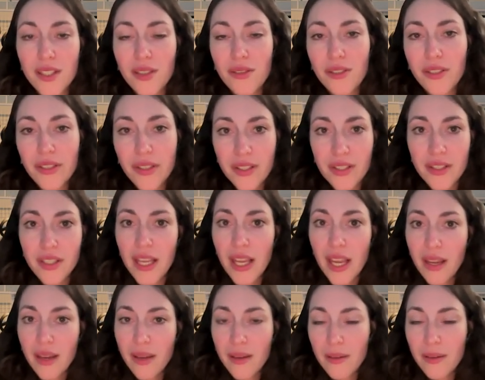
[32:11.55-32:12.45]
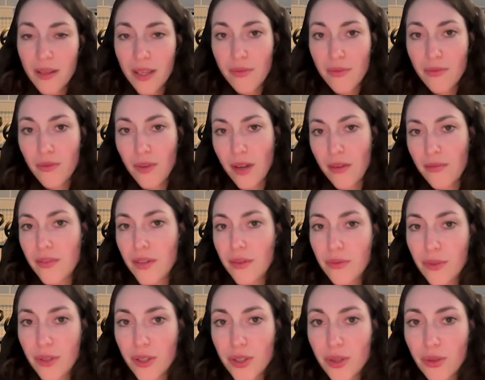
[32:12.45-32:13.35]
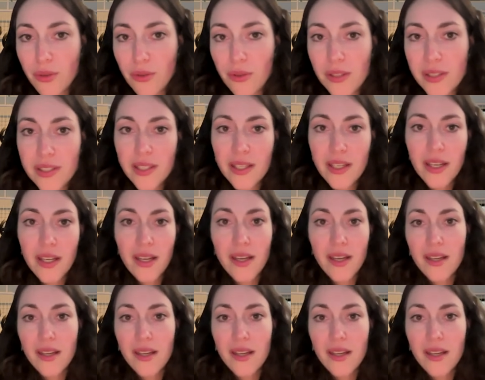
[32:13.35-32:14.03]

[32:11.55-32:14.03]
So just seeing if you have different tools,